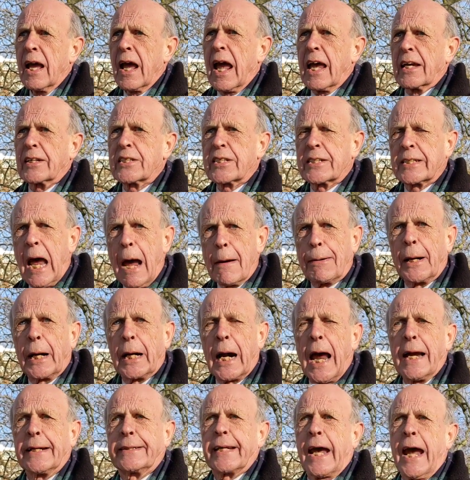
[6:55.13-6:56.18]
is
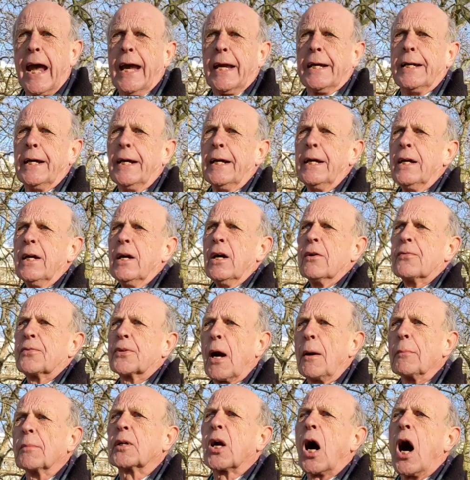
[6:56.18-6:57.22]
separated
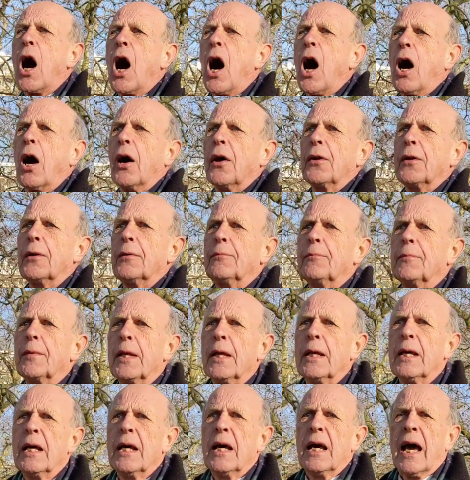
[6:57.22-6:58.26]
from God.
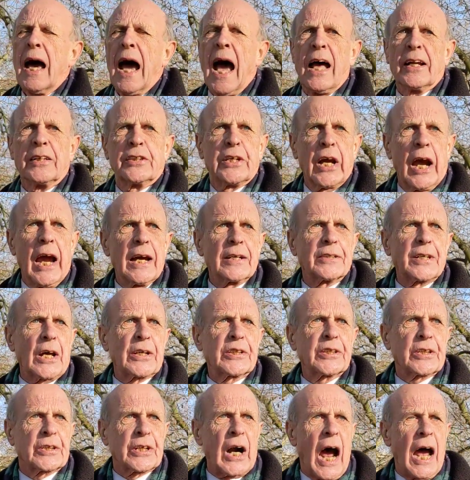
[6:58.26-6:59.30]
And
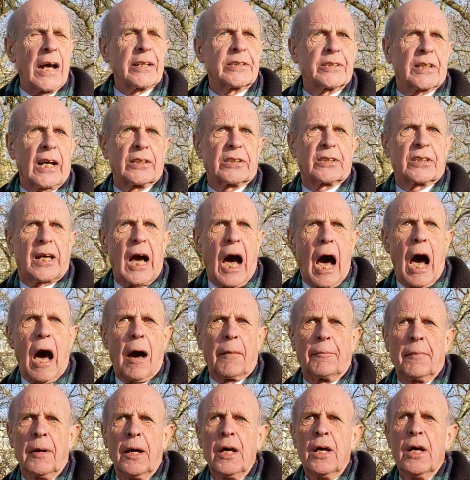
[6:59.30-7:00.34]
Jesus Christ has
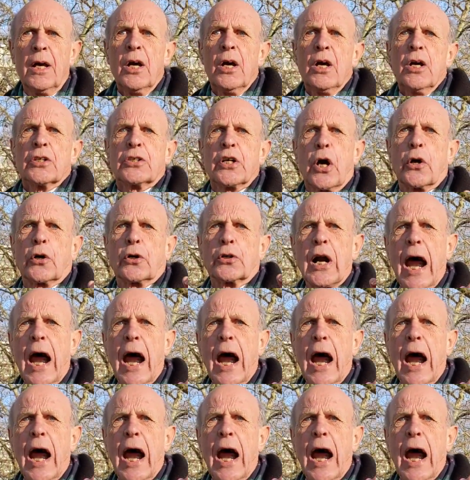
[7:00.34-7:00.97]
come to